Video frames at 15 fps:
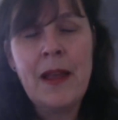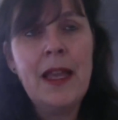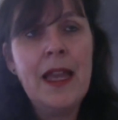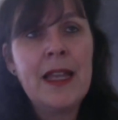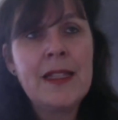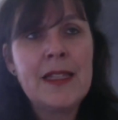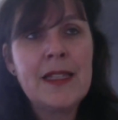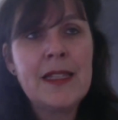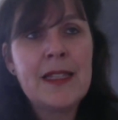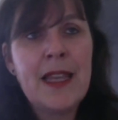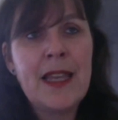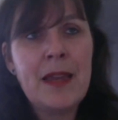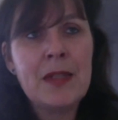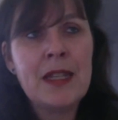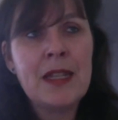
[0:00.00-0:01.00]
At the
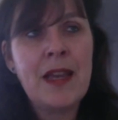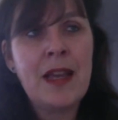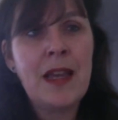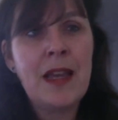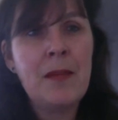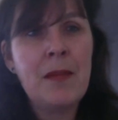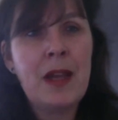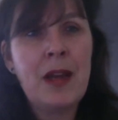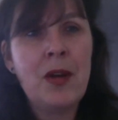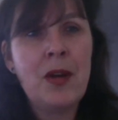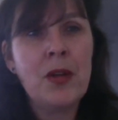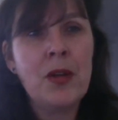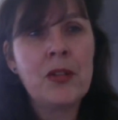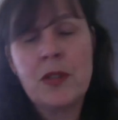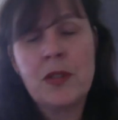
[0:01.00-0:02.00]
same time, I
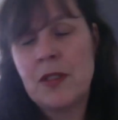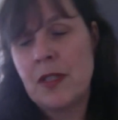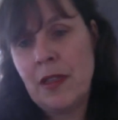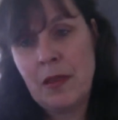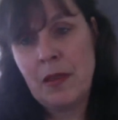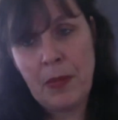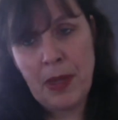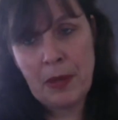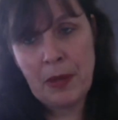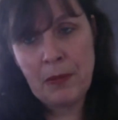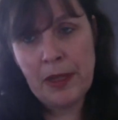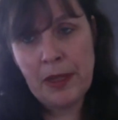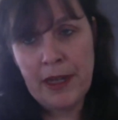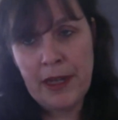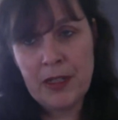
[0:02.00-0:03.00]
also see the big
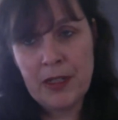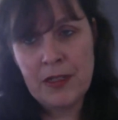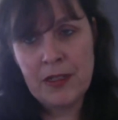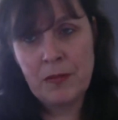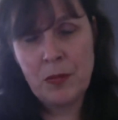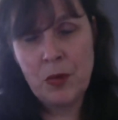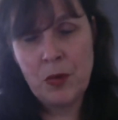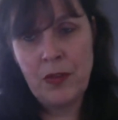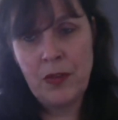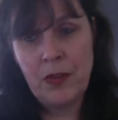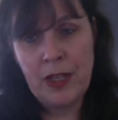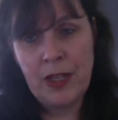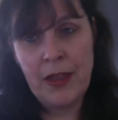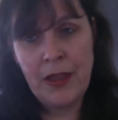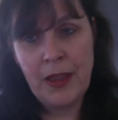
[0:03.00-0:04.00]
players
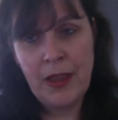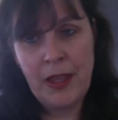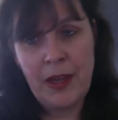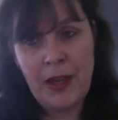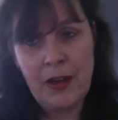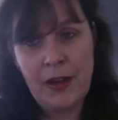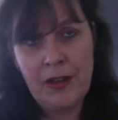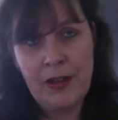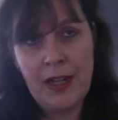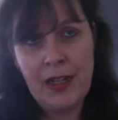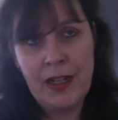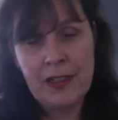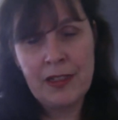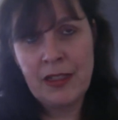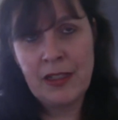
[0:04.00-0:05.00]
moving in there.
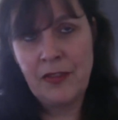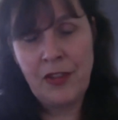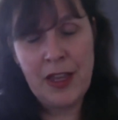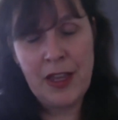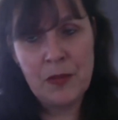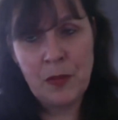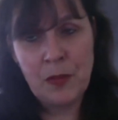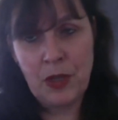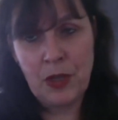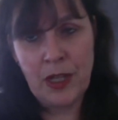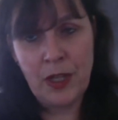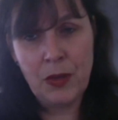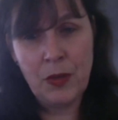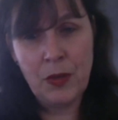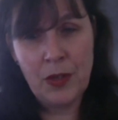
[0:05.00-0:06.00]
I see Facebook
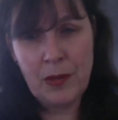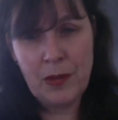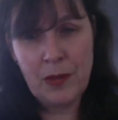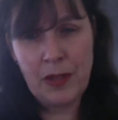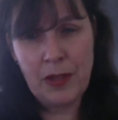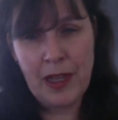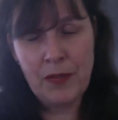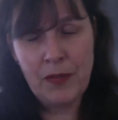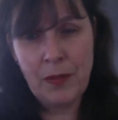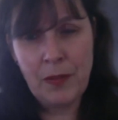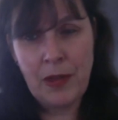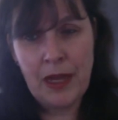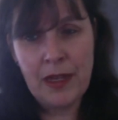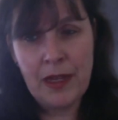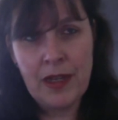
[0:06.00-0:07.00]
and Google applying for
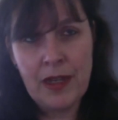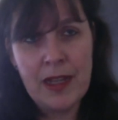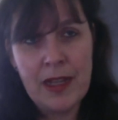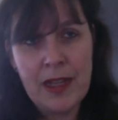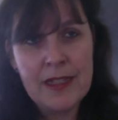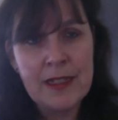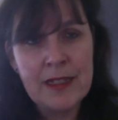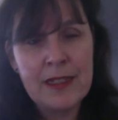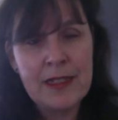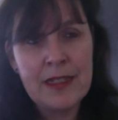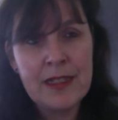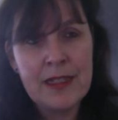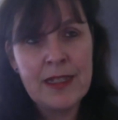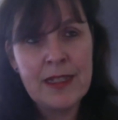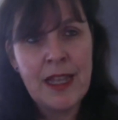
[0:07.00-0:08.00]
banking
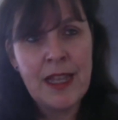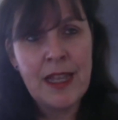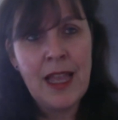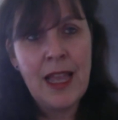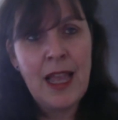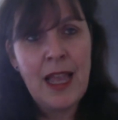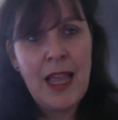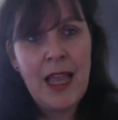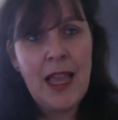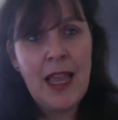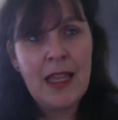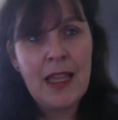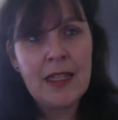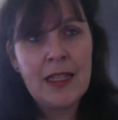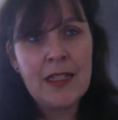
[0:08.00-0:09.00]
licenses,
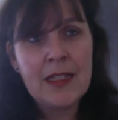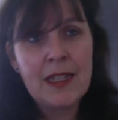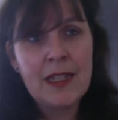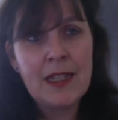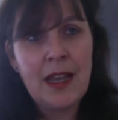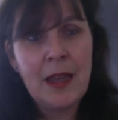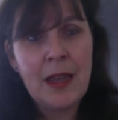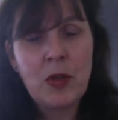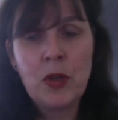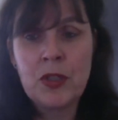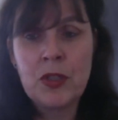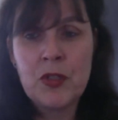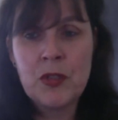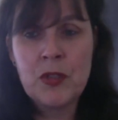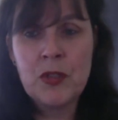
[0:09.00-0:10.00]
and I'm
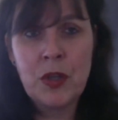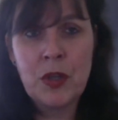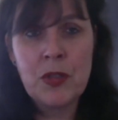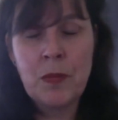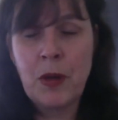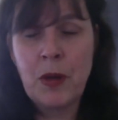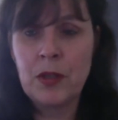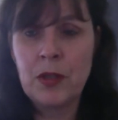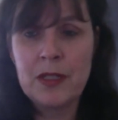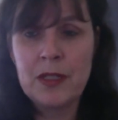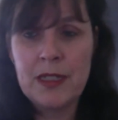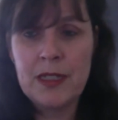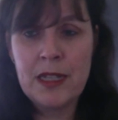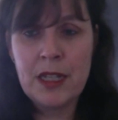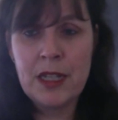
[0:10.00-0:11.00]
concerned about the
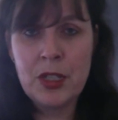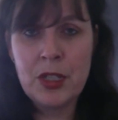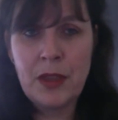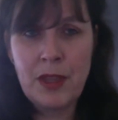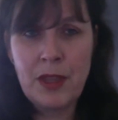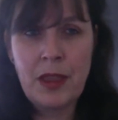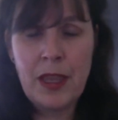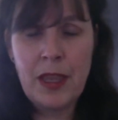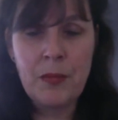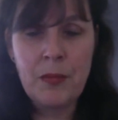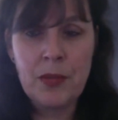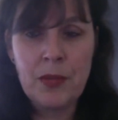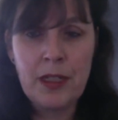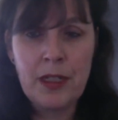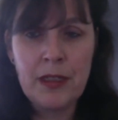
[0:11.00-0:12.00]
intention that they
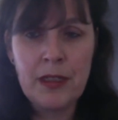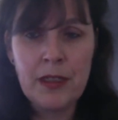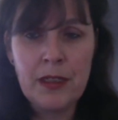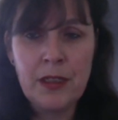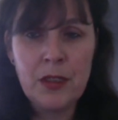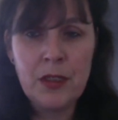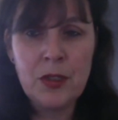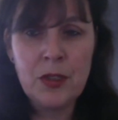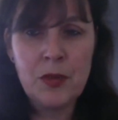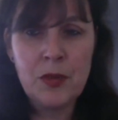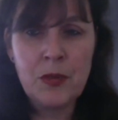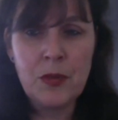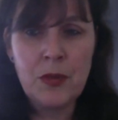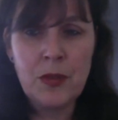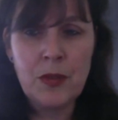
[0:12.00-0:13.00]
bring
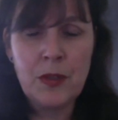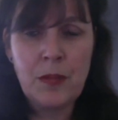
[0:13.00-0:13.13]
into